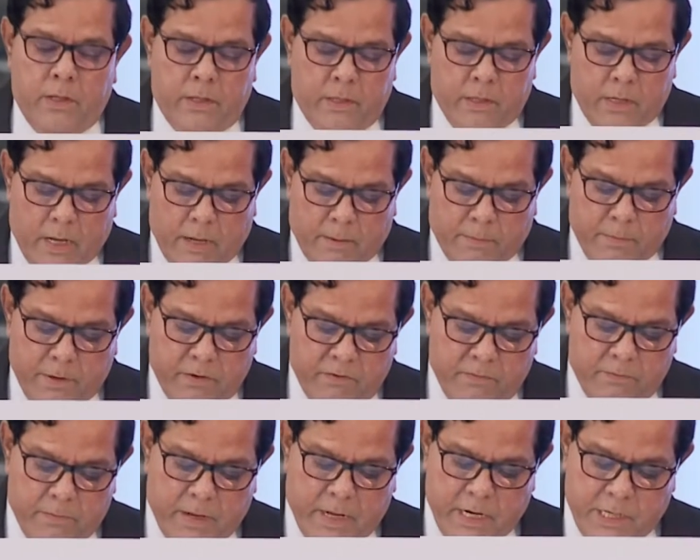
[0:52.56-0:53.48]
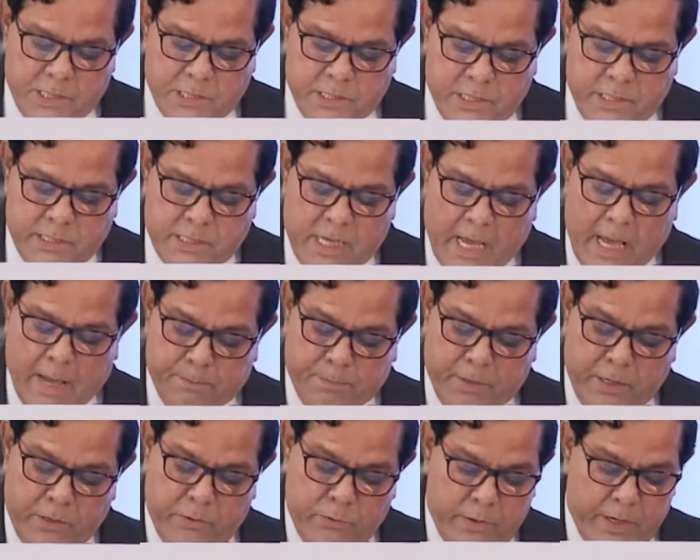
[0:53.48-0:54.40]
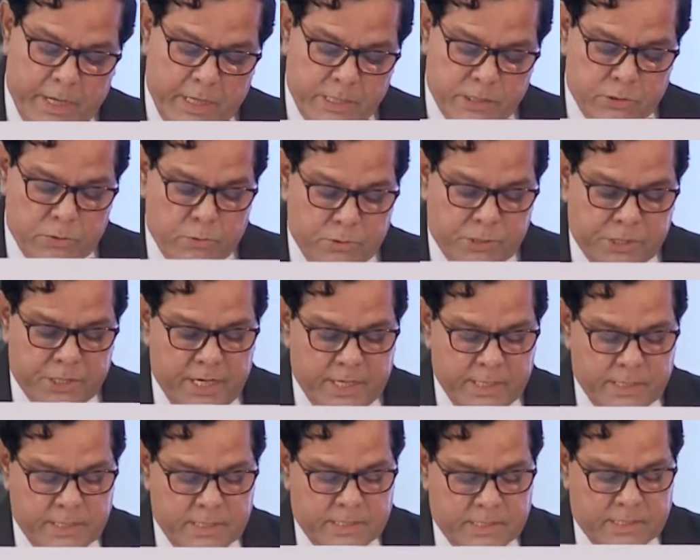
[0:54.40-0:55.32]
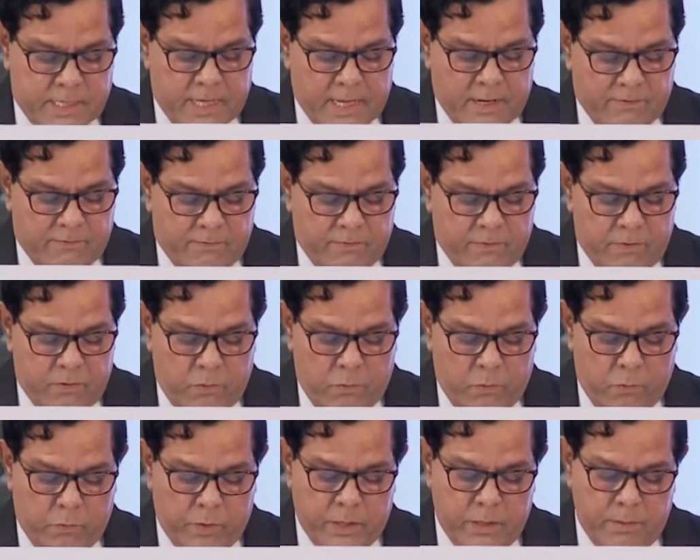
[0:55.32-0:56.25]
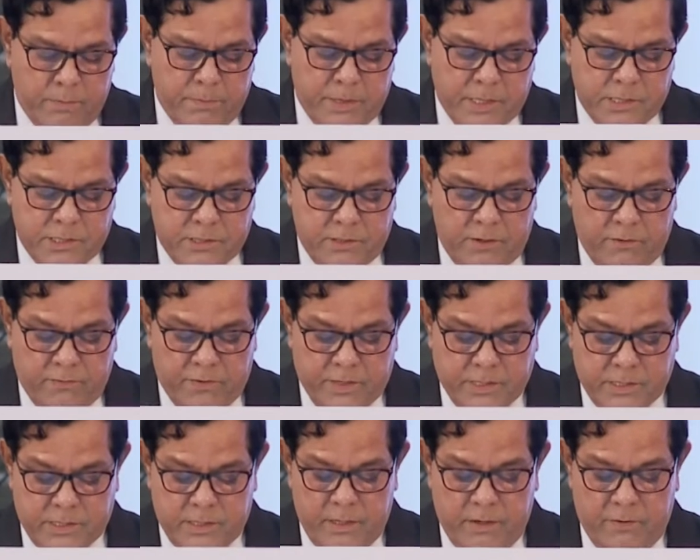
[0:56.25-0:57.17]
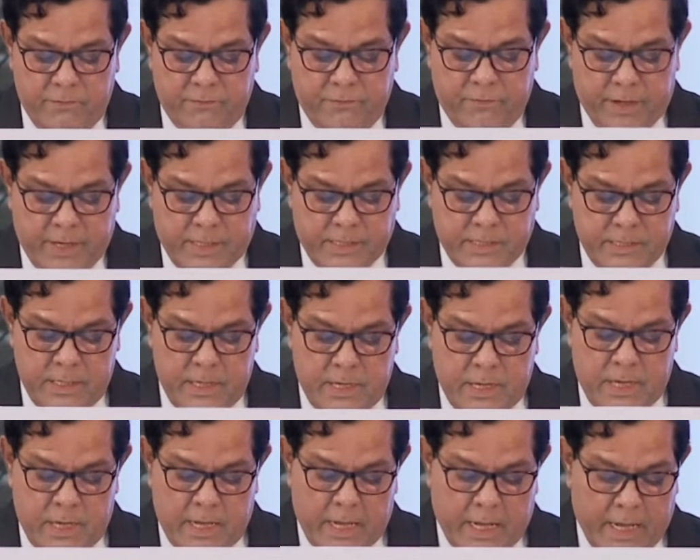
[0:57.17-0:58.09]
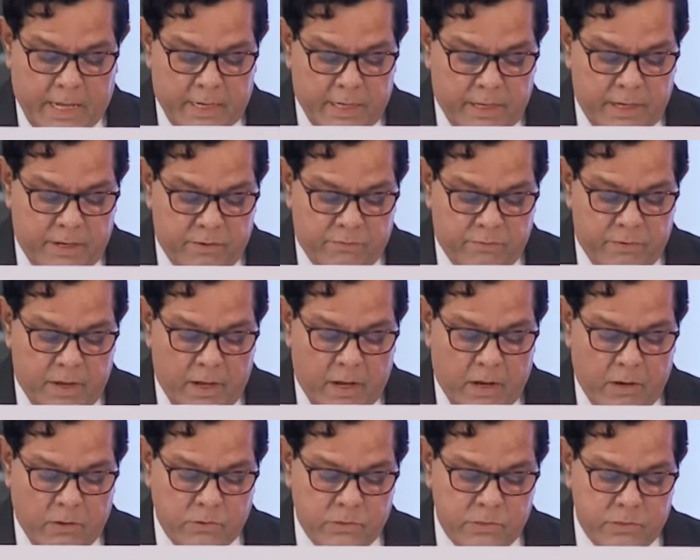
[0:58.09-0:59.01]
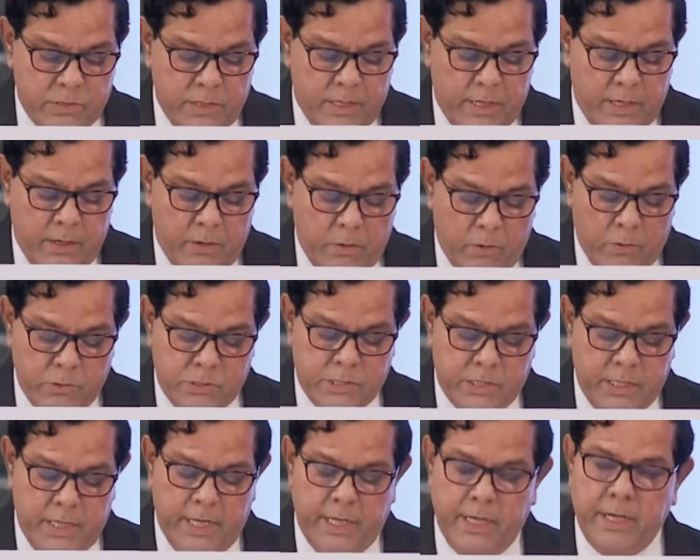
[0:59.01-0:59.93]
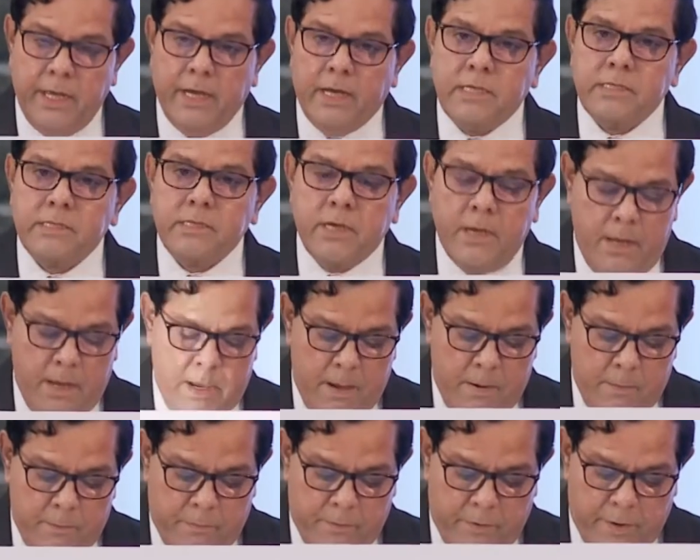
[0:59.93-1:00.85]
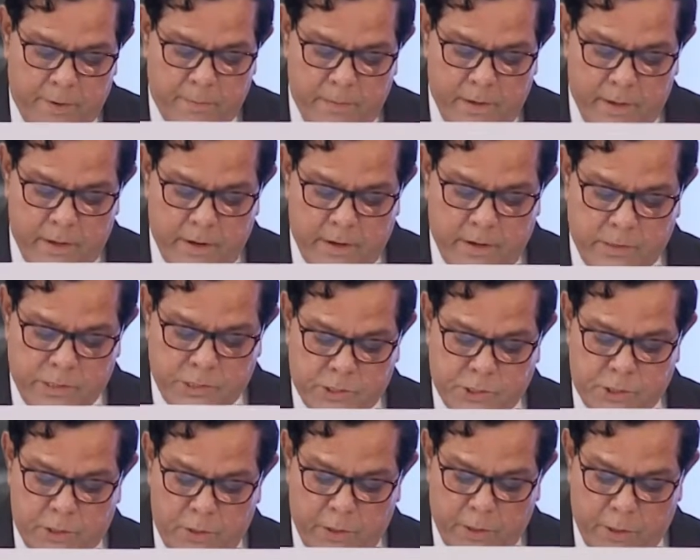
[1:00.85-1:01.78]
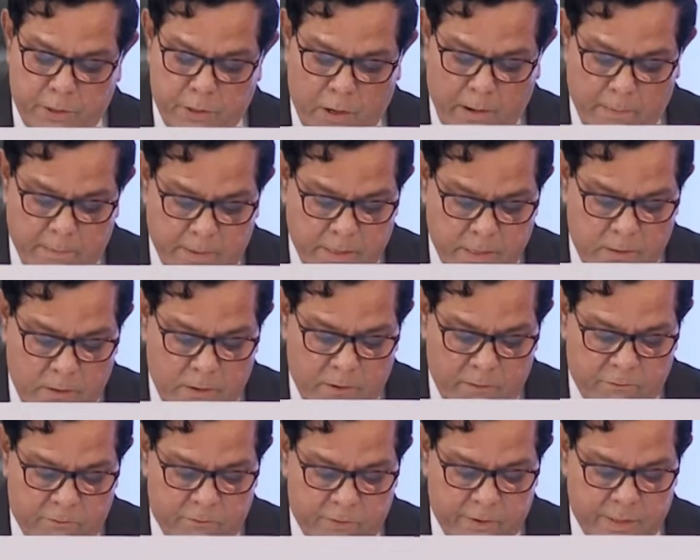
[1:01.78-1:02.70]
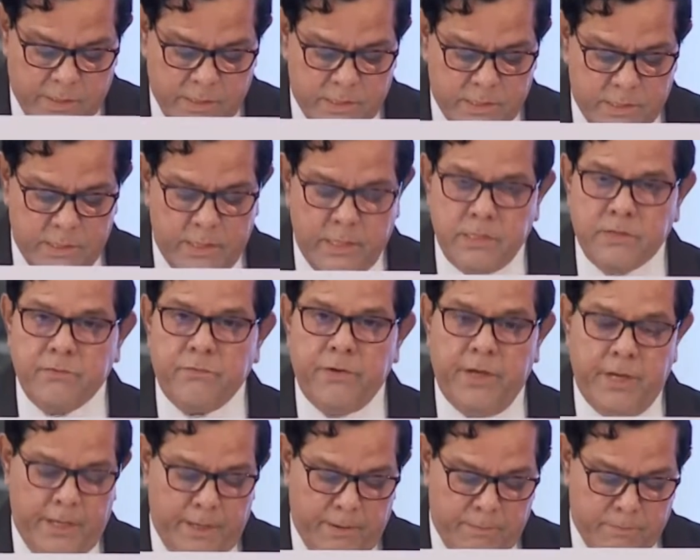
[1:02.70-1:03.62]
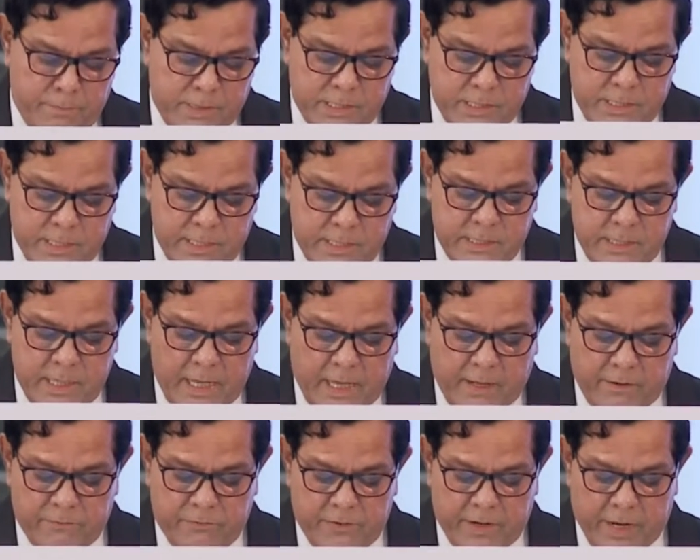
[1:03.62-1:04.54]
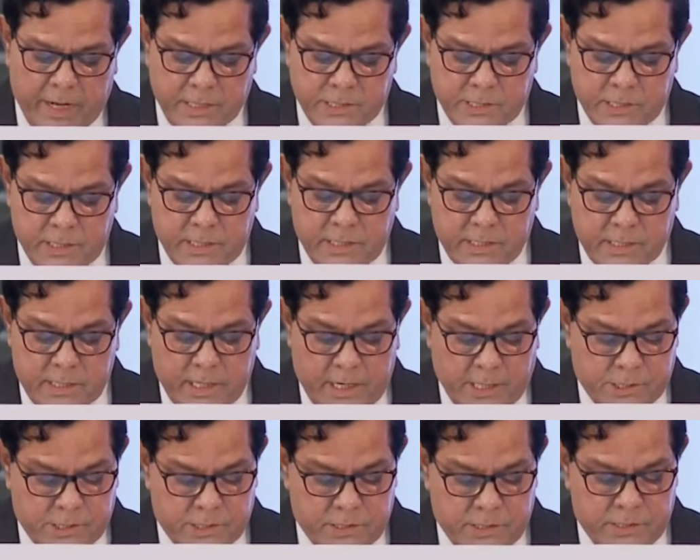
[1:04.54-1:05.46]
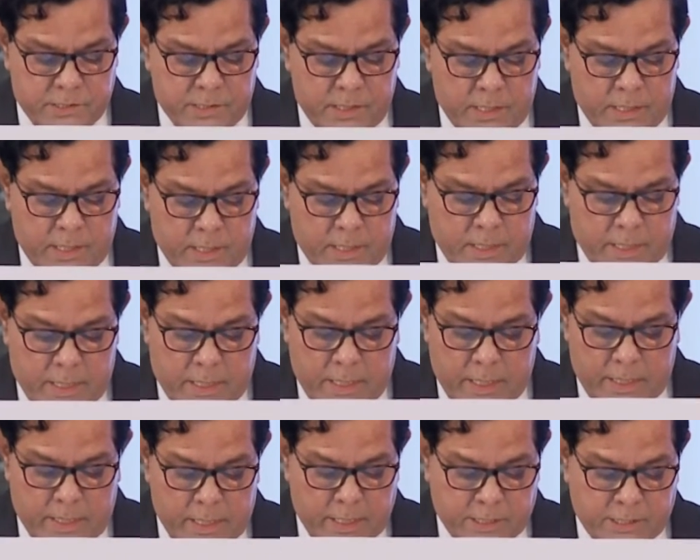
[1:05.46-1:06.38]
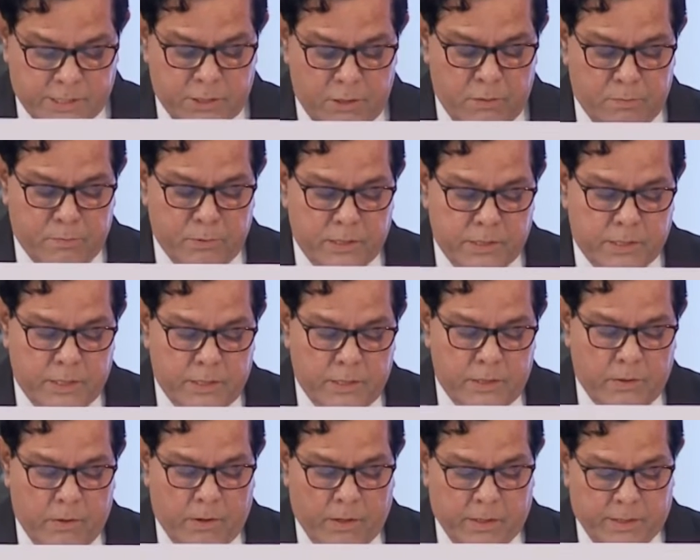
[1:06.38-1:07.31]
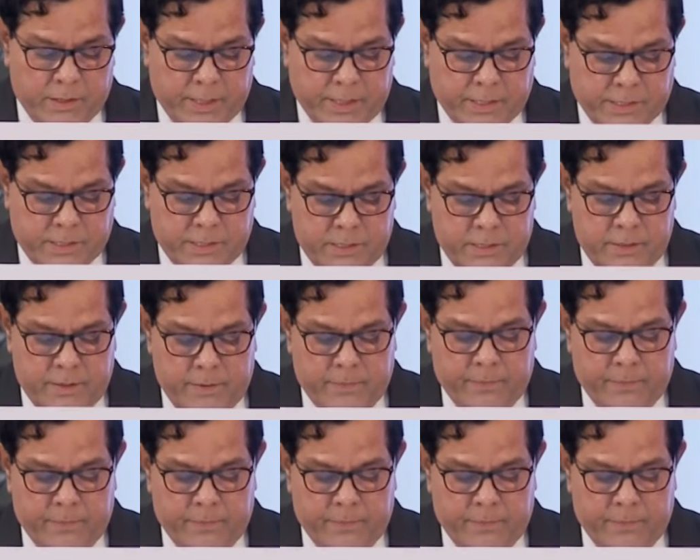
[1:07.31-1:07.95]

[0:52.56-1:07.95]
The government of Maharashtra is happy to associate itself with the Ministry of External Affairs and Gateway House in hosting India's premier geoeconomic conference, intervening business and financial discussions in their geopolitical context.